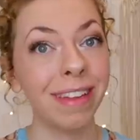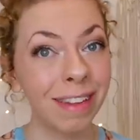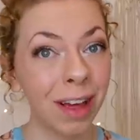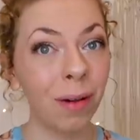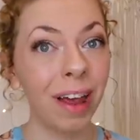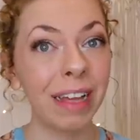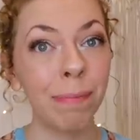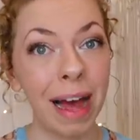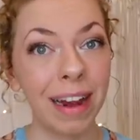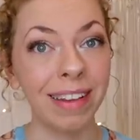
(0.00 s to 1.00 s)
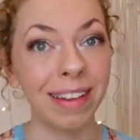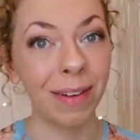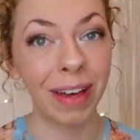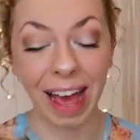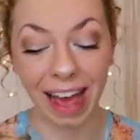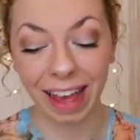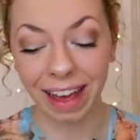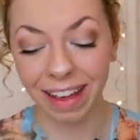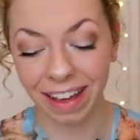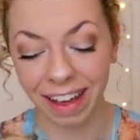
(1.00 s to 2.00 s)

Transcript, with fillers: this girl likes balance okay